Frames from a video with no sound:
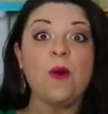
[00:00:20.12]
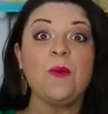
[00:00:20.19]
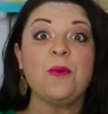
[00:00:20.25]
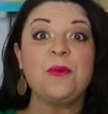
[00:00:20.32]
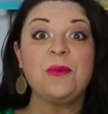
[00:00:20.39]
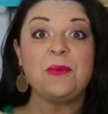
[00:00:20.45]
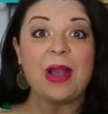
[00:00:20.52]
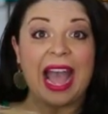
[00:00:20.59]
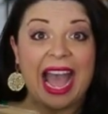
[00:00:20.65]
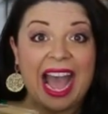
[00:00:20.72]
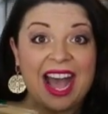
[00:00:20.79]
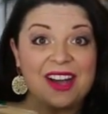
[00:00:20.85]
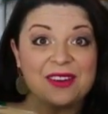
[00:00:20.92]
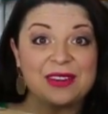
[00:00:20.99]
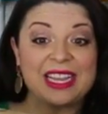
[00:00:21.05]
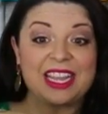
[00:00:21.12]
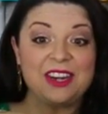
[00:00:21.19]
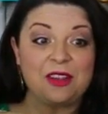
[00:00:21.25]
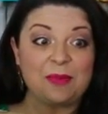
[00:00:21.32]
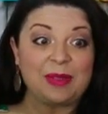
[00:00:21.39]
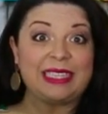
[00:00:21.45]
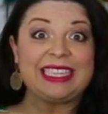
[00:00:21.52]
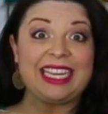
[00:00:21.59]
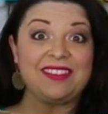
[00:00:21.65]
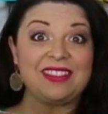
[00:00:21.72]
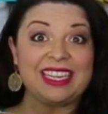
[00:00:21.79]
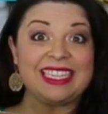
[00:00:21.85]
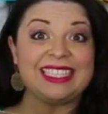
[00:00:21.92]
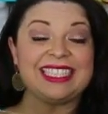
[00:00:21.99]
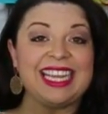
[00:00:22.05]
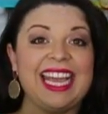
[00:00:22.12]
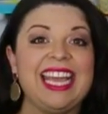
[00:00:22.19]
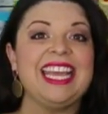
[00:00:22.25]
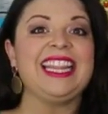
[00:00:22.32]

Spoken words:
Wow, can you believe this?